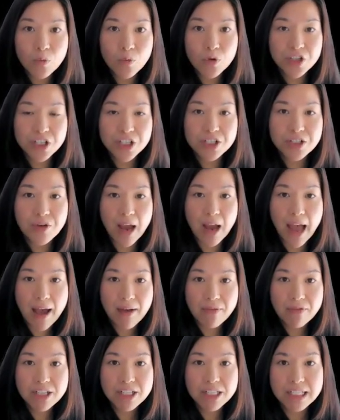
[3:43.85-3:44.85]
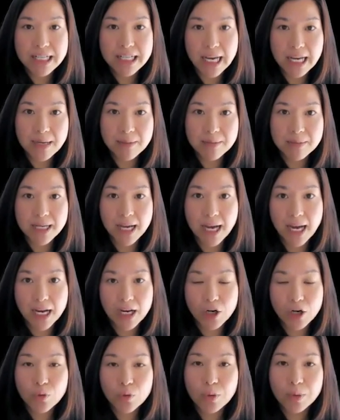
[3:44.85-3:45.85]
which is your average time to
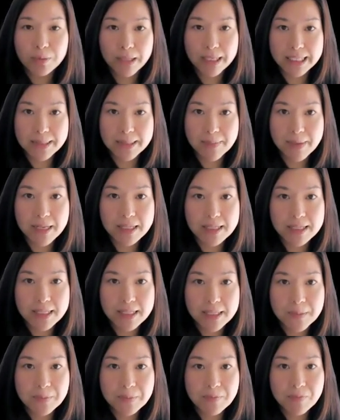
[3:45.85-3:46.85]
hire replacements.